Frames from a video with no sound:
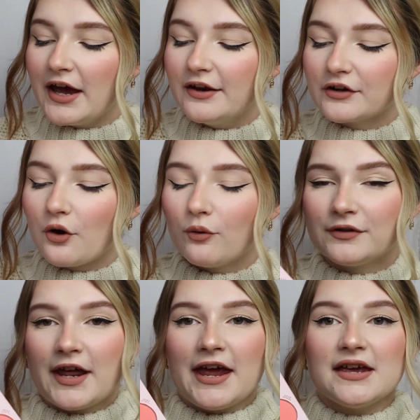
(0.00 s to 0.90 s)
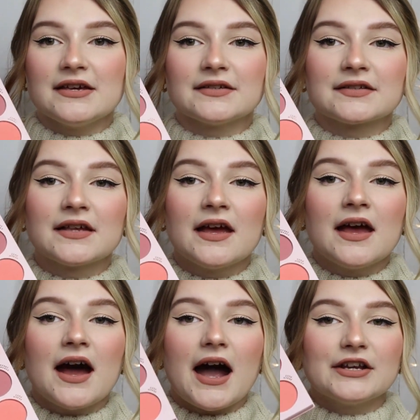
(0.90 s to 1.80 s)
And Golden Haze,
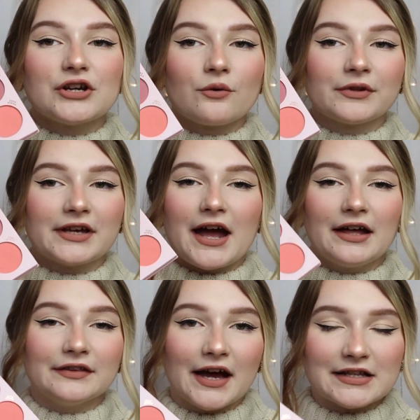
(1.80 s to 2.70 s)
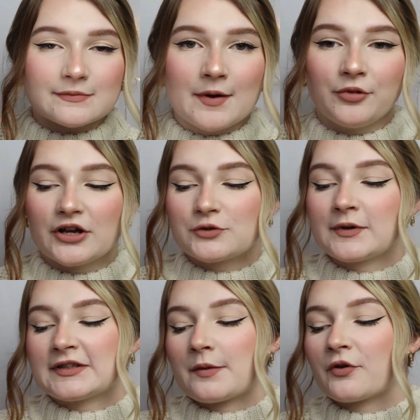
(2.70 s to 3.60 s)
I don't really add that to my blush
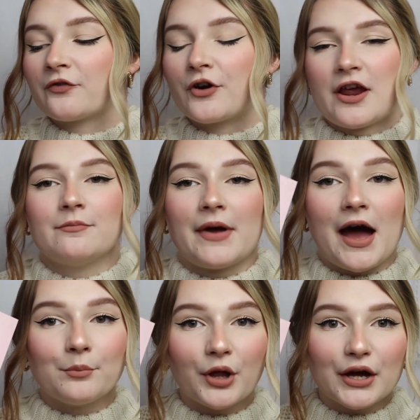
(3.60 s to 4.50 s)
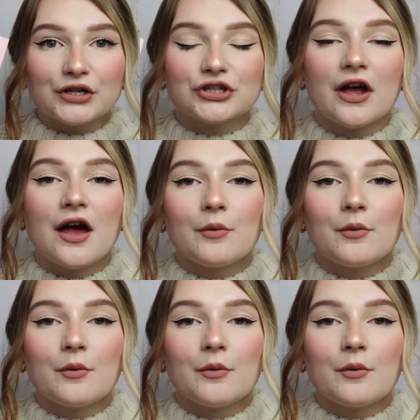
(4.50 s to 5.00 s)
because I prefer a matte blush,